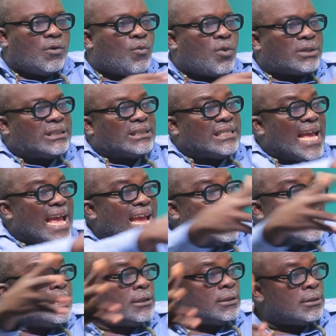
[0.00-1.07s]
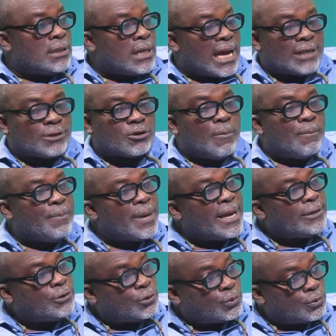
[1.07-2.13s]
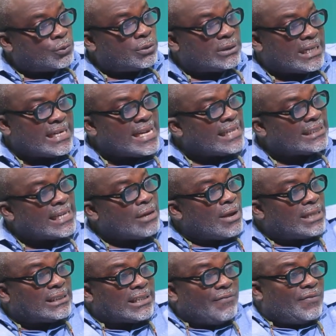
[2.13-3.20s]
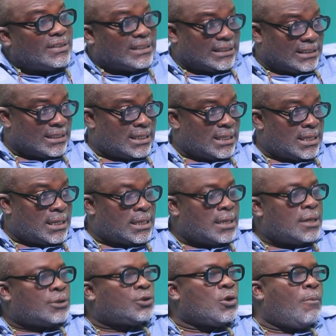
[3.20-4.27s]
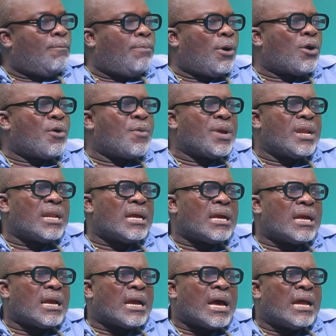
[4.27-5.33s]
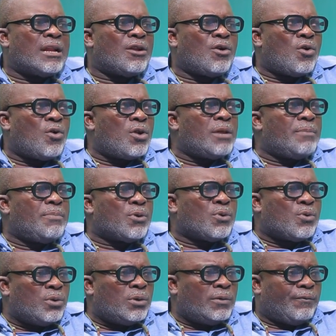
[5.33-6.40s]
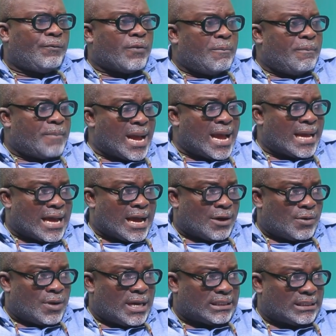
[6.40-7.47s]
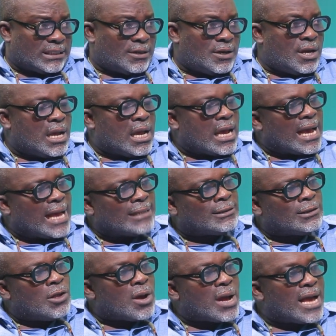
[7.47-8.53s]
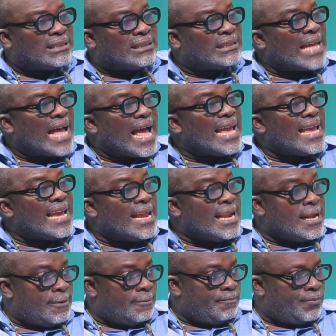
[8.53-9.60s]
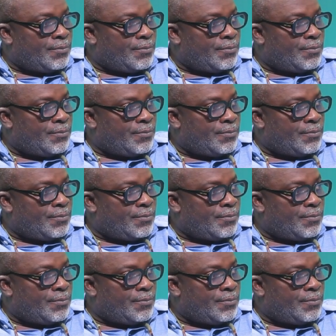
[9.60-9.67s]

what is it earning as compared to the debt that you are servicing? So borrowing can only be good for my calculation as long as it's tied in